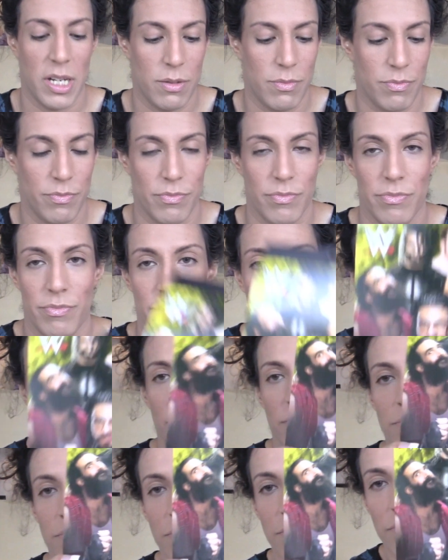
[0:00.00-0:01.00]
go.
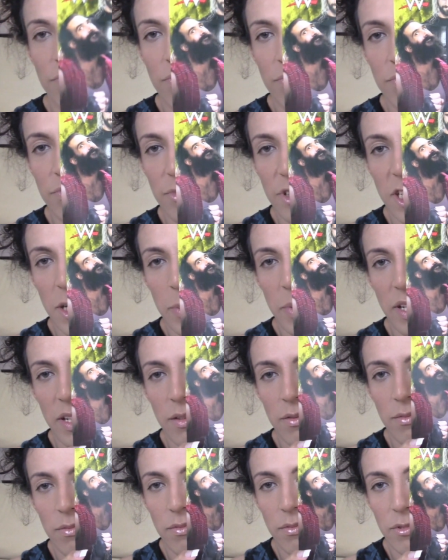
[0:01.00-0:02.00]
You know
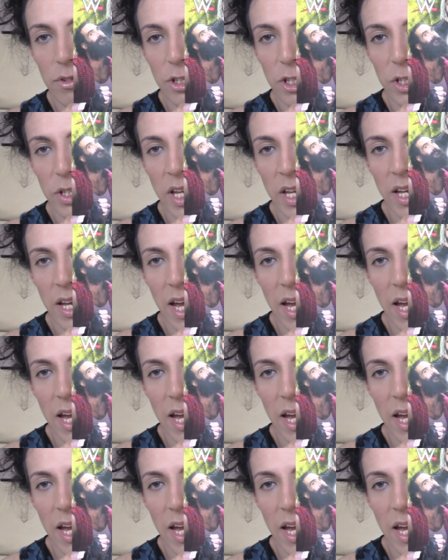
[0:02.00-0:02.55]
me. Good looking